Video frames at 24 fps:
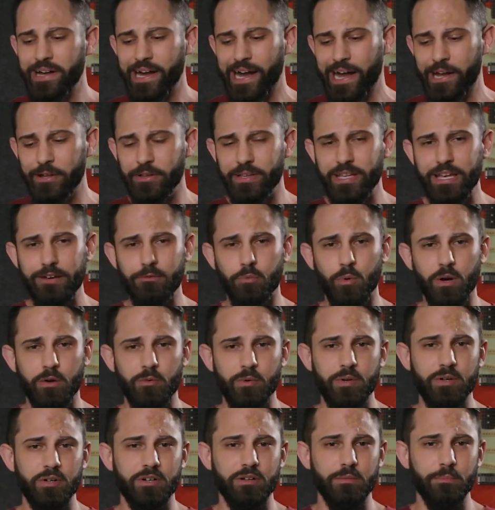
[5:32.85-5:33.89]
I only have one
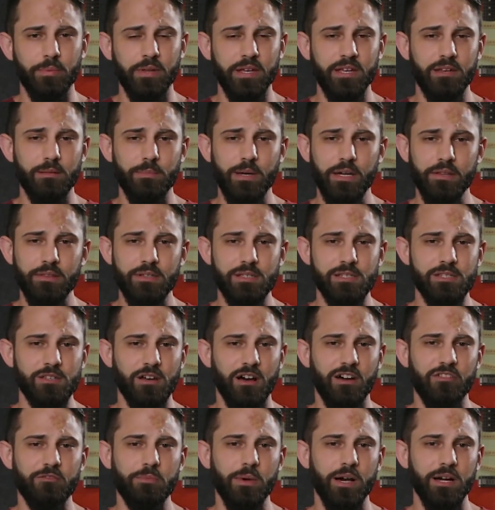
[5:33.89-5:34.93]
real complaint about this
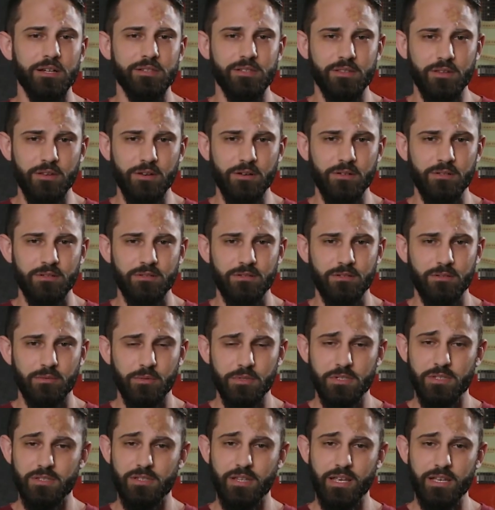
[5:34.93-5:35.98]
softbox though,
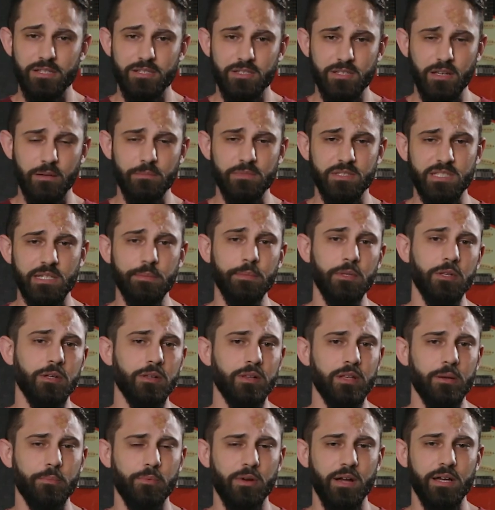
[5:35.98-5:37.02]
which is that some
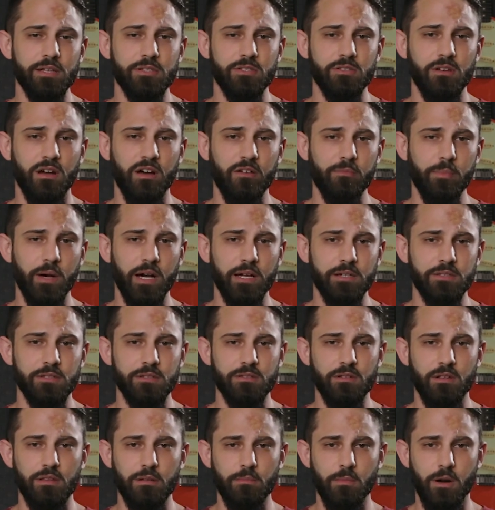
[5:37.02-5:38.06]
similarly priced
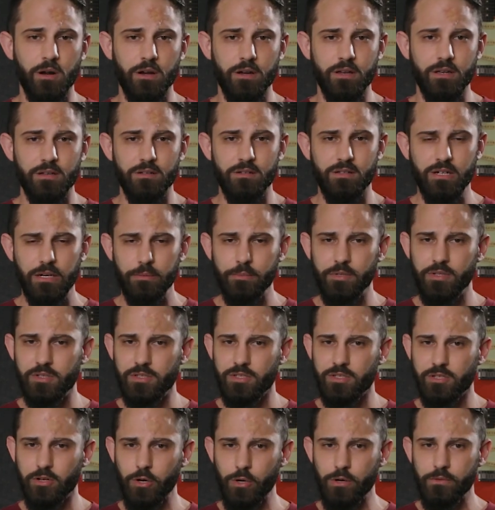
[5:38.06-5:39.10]
softboxes on the market come with a
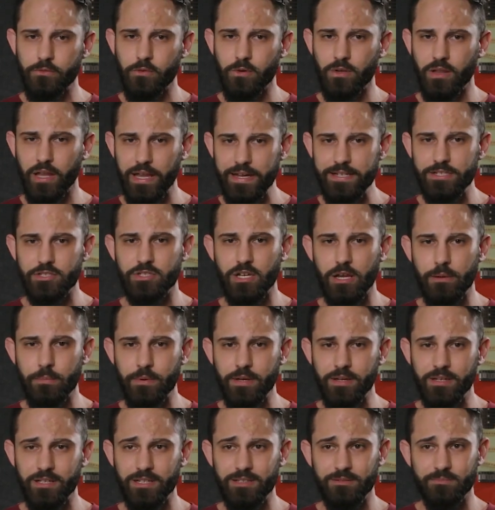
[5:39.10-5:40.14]
skirt for light
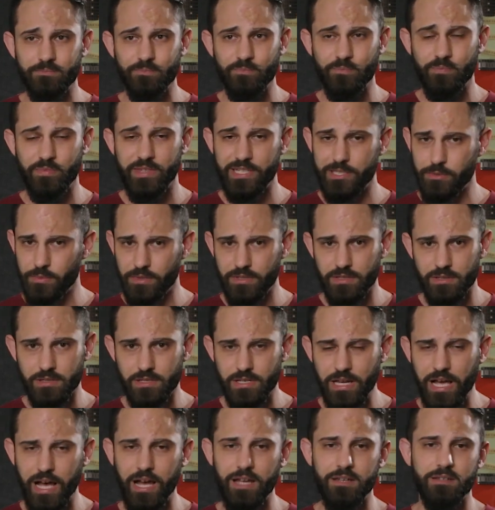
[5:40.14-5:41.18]
shaping, and this one does
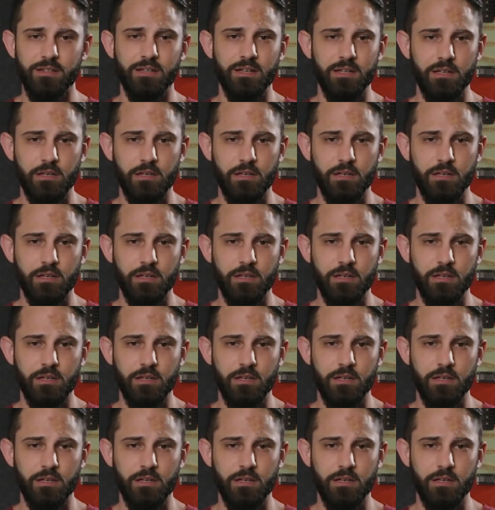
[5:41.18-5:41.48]
not.